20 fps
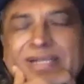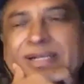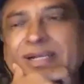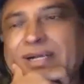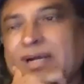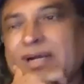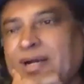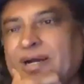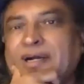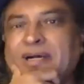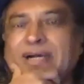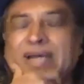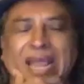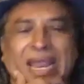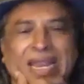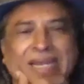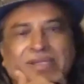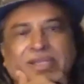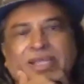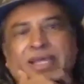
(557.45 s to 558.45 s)

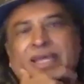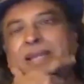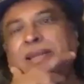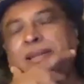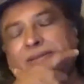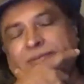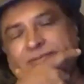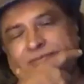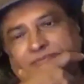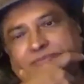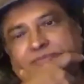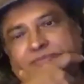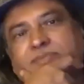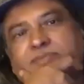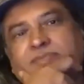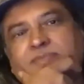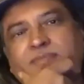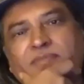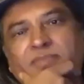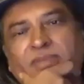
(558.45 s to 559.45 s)
And then
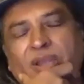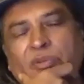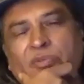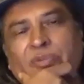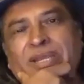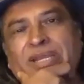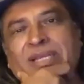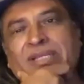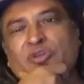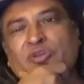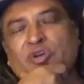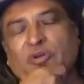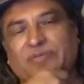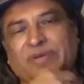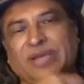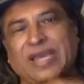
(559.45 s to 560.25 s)
we sort of